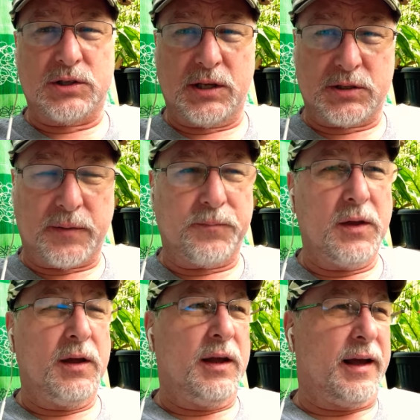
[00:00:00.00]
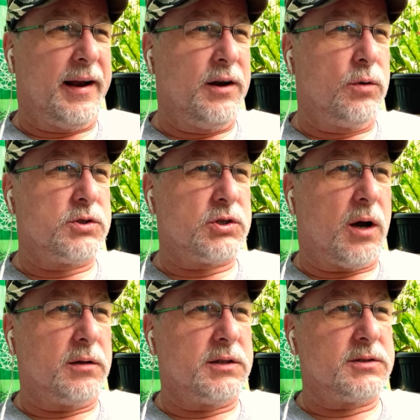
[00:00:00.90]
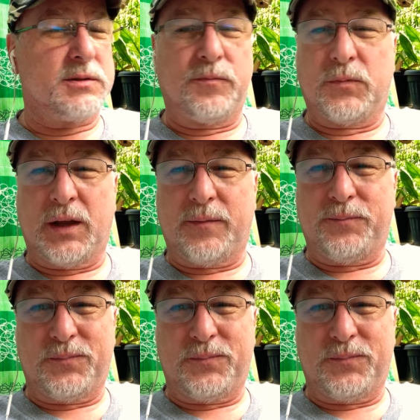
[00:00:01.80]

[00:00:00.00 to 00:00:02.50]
system. And I know salt is like